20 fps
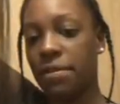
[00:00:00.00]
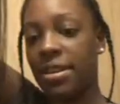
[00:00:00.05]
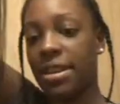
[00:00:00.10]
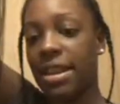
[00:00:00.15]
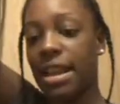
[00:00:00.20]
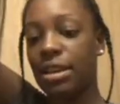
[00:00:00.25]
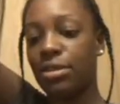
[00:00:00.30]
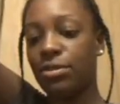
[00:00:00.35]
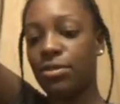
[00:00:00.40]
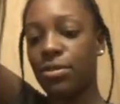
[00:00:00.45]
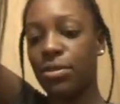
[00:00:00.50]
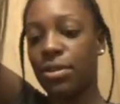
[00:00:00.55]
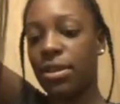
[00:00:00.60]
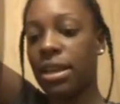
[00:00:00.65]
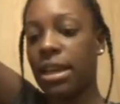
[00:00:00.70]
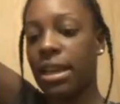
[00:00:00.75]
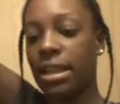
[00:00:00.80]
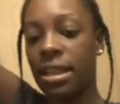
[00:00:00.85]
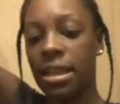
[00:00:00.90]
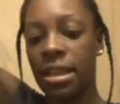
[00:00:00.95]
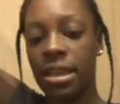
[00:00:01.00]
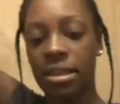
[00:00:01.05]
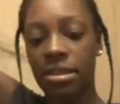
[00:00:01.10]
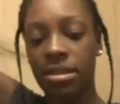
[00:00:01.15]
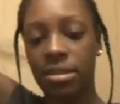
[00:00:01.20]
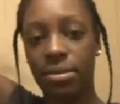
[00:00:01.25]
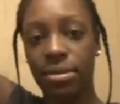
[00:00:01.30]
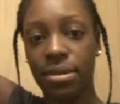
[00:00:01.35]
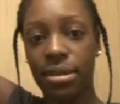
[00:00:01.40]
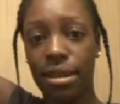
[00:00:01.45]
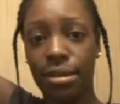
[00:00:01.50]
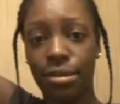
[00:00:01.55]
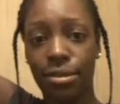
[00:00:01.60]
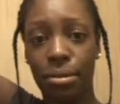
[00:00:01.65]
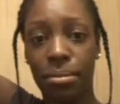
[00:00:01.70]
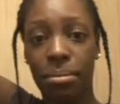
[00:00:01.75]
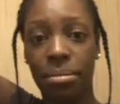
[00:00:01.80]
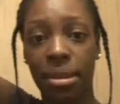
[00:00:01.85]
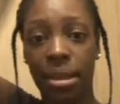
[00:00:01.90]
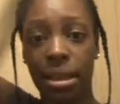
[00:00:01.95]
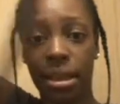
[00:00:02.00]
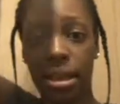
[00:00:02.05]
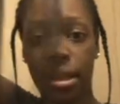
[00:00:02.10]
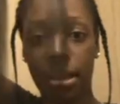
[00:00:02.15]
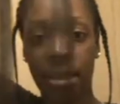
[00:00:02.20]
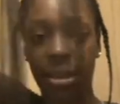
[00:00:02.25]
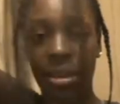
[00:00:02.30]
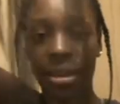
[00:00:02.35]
natural look at the end so it's not so blunt.